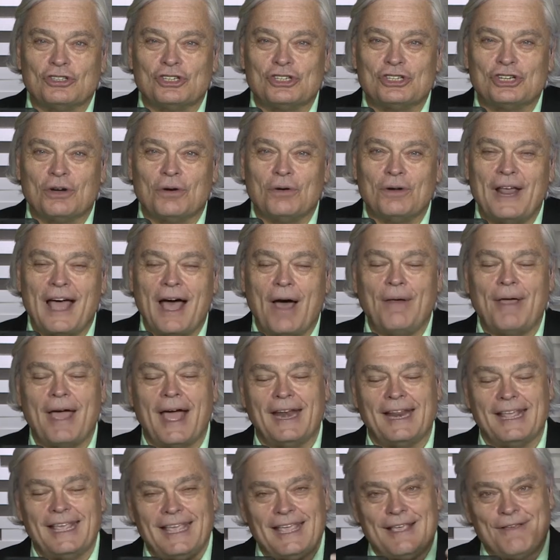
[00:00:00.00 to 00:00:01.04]
Showdown
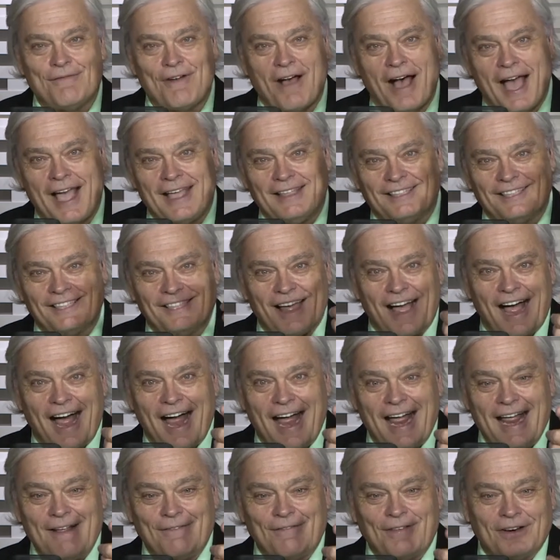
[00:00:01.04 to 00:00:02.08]
at Evine
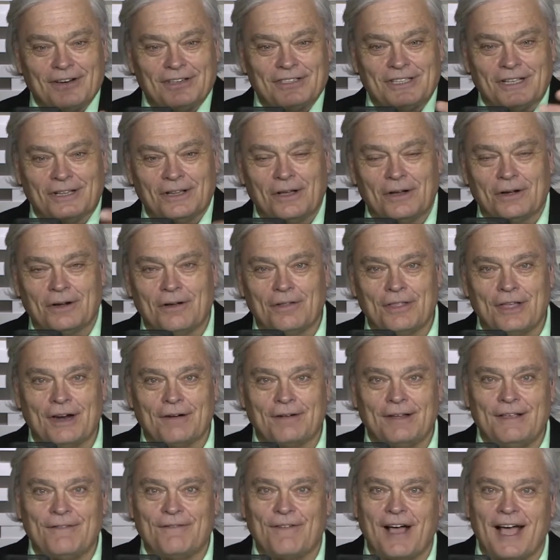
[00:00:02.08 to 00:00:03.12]
Live. There's the logo there,
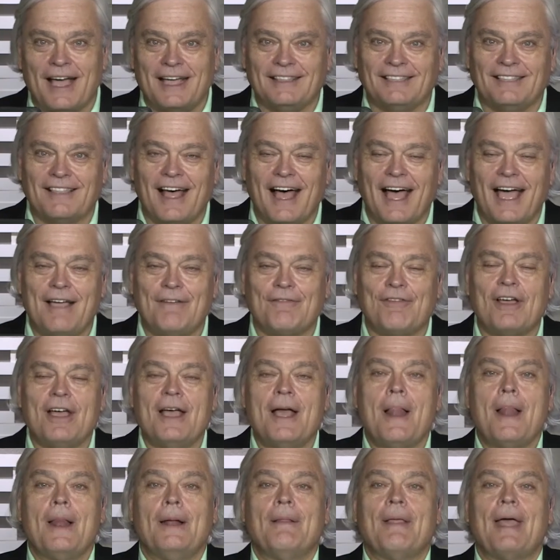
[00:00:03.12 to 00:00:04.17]
Evine Live.
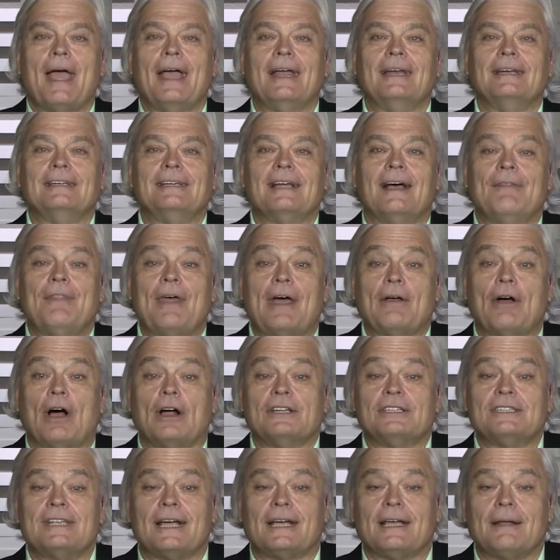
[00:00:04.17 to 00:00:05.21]
And uh, that
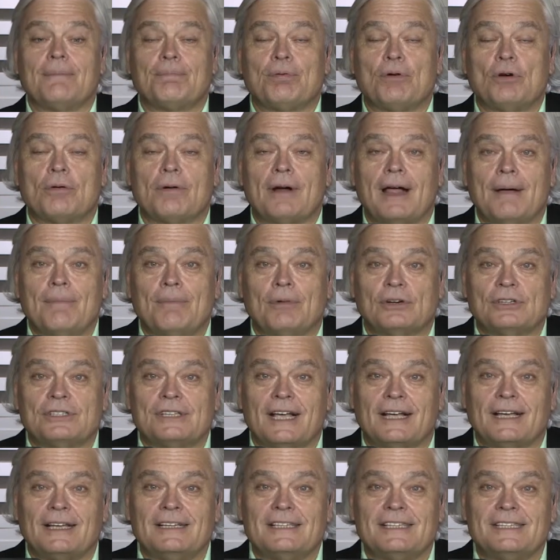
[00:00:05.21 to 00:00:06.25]
our second program, our
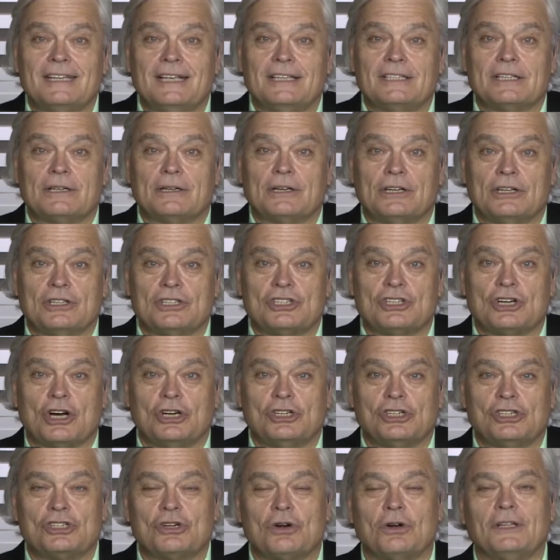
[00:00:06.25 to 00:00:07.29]
second season, are going to
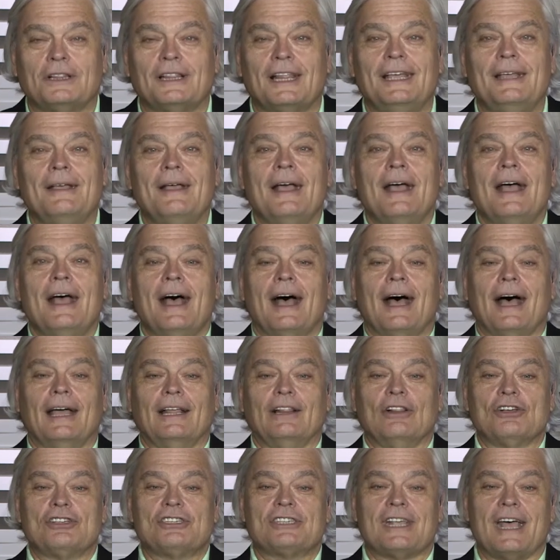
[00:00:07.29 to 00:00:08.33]
start shortly. Uh, it
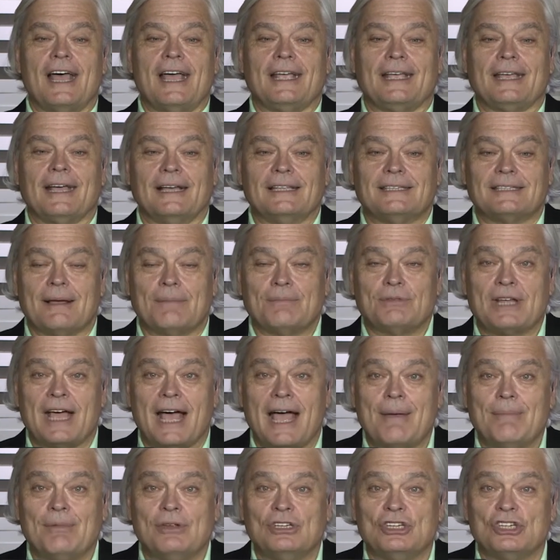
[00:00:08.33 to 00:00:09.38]
looks like uh,
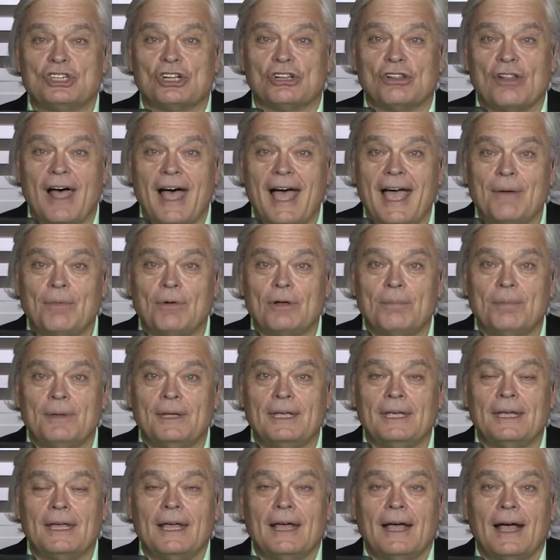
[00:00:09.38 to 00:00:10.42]
sometime in July, we'll
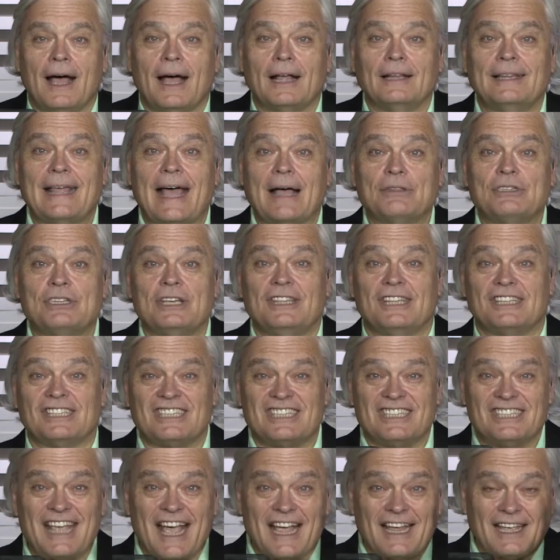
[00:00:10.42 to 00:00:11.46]
be announcing the
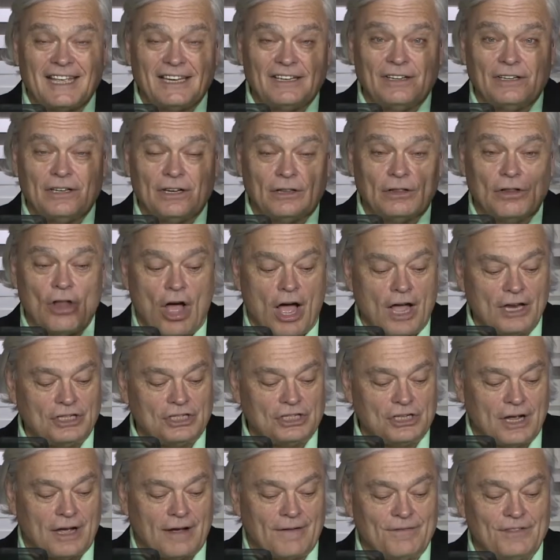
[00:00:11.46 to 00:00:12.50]
second
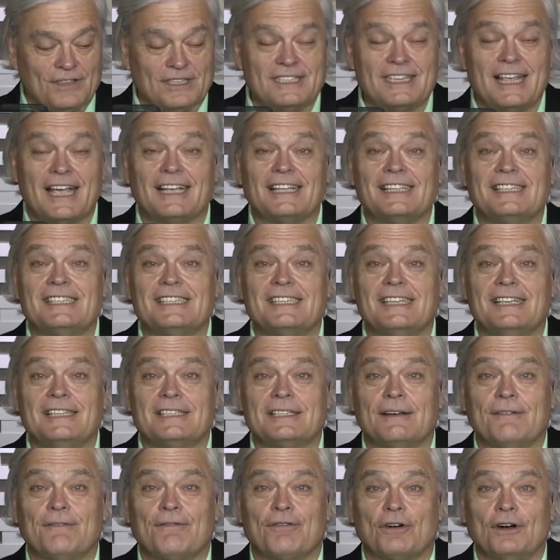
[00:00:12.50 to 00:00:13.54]
launch of the second
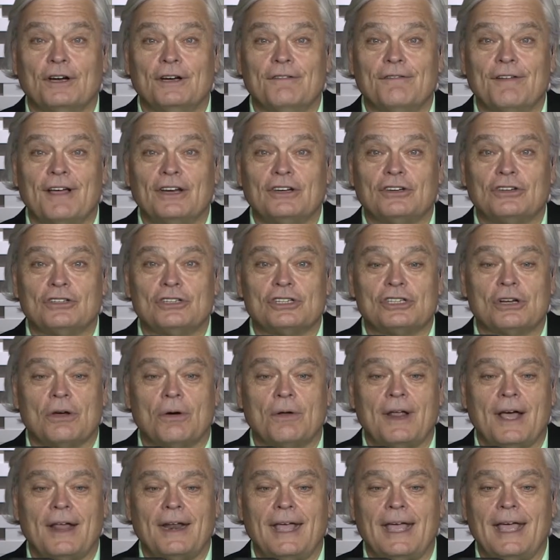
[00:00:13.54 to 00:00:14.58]
season for Inventor
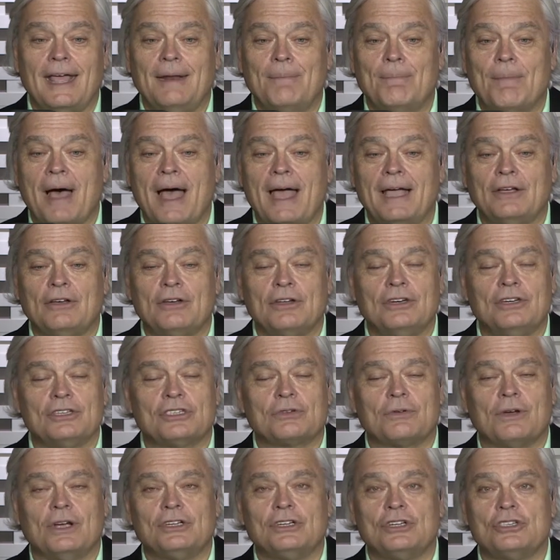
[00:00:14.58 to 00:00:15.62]
Showdown. And my
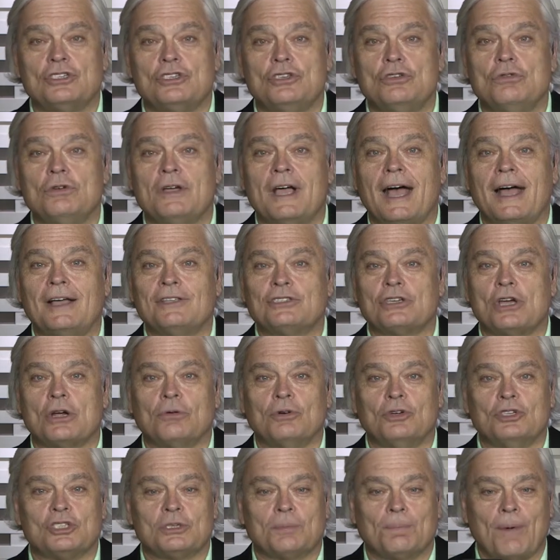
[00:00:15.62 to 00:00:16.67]
goodness gracious, you guys are
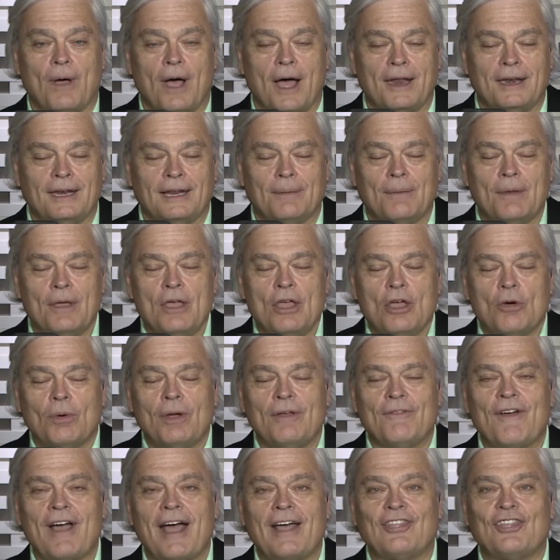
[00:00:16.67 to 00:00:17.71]
responding.
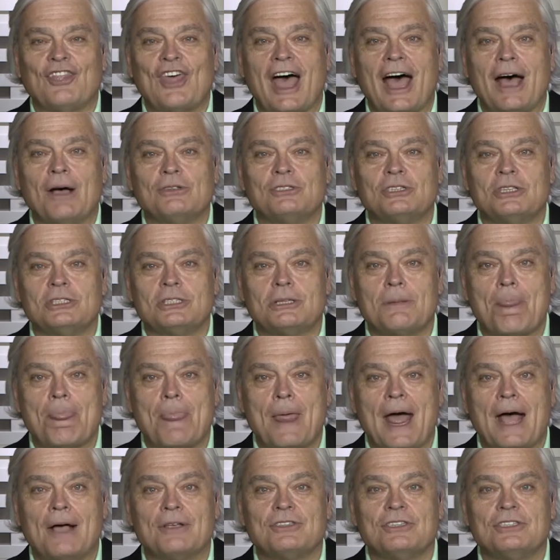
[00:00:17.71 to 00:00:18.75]
We've had thousands and
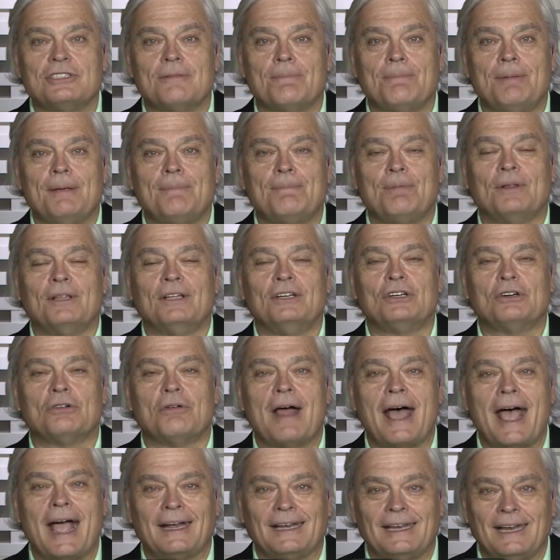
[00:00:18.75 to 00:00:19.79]
thousands of people
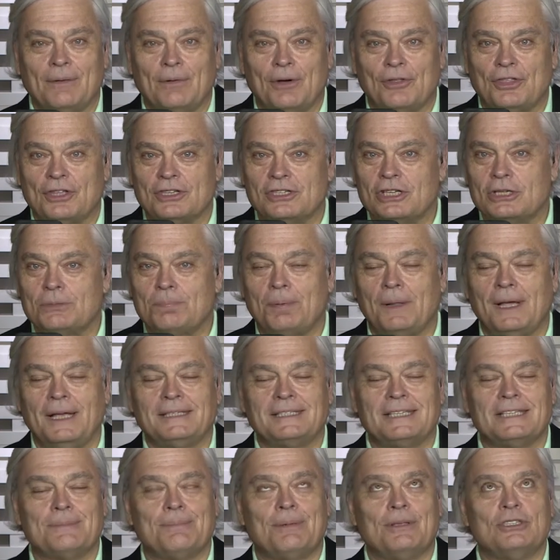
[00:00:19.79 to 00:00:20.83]
interacting with us. This
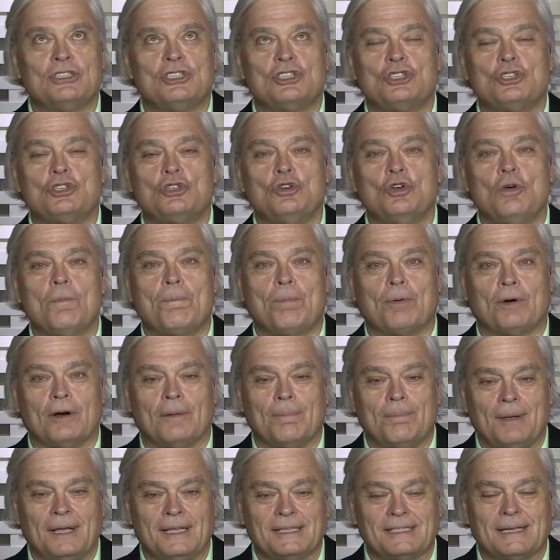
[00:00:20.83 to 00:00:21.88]
place has been super
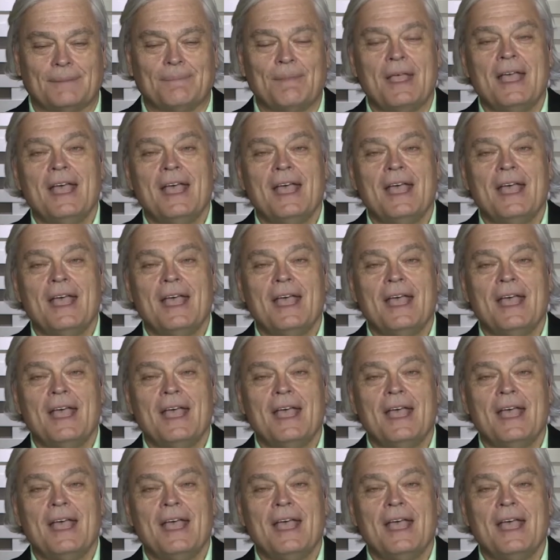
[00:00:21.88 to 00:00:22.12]
busy.